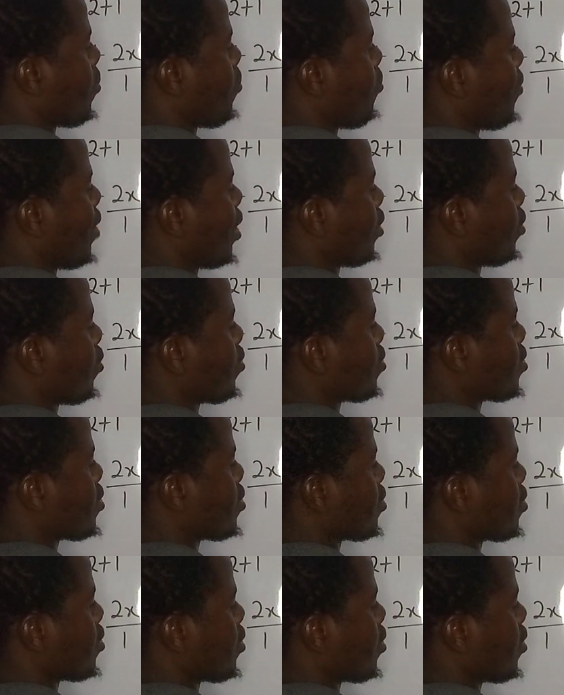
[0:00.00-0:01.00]

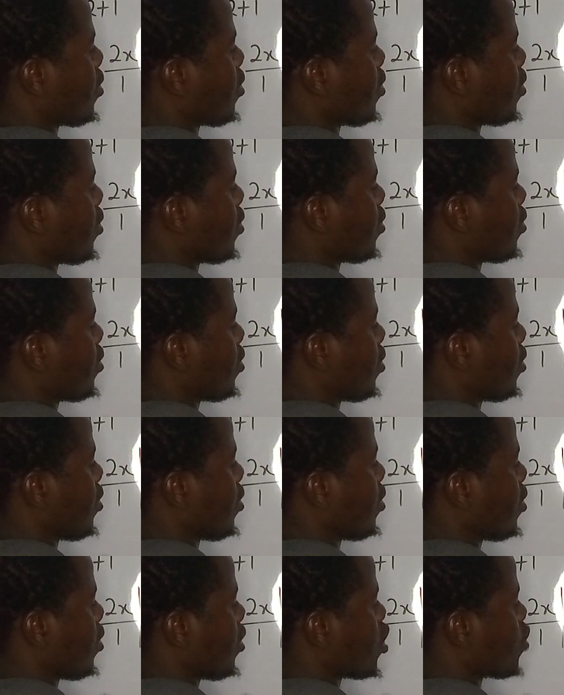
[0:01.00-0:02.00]
minus
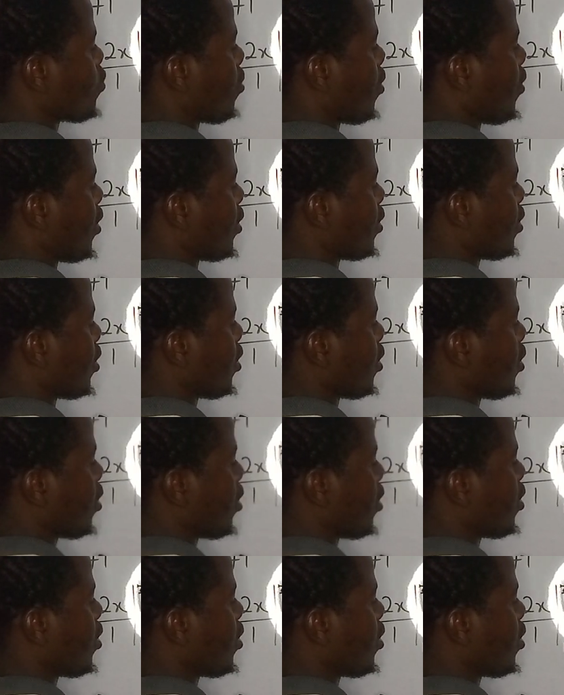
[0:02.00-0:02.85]
3 raised to power 3